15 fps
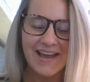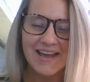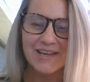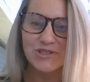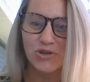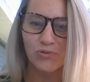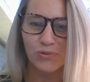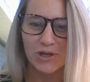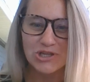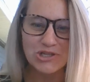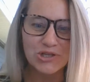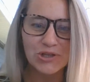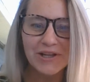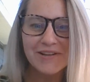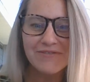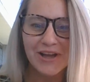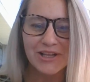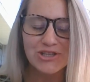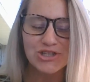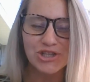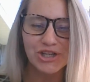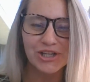his original
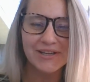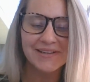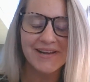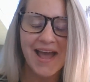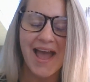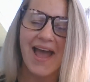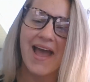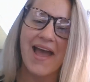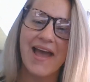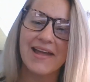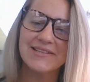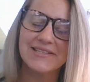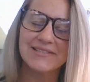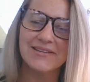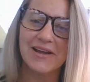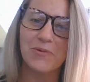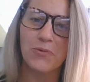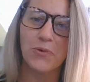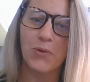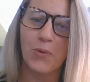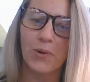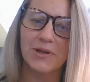adventure, and today
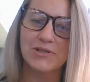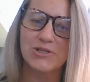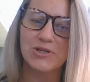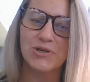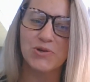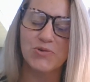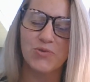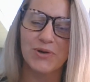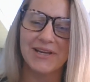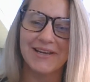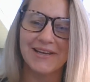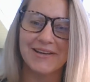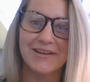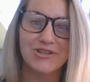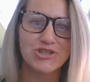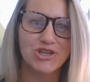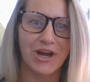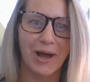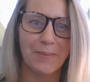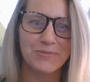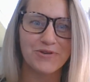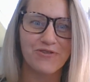we're going to read
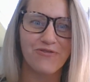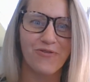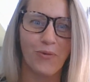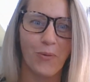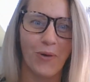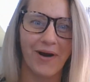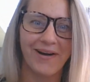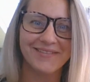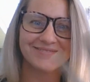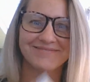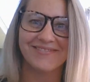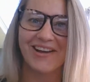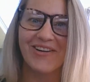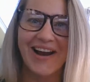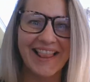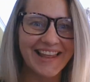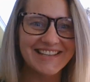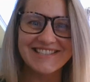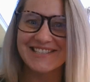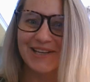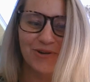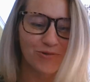Chapter 4. All right,
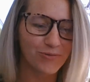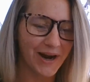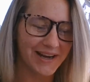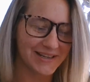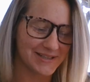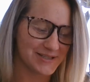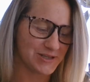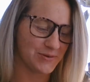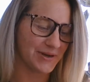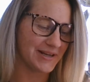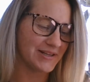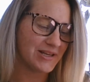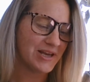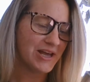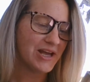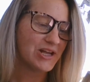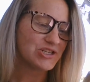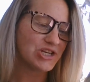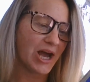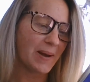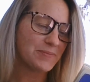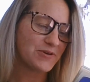let's dig right into it.
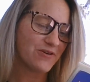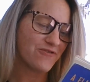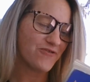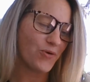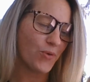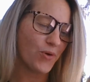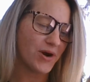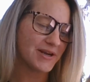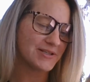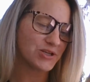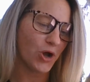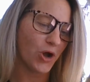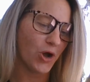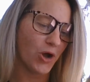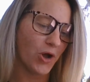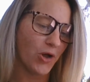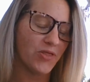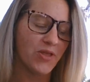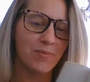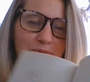Chapter 4 is called The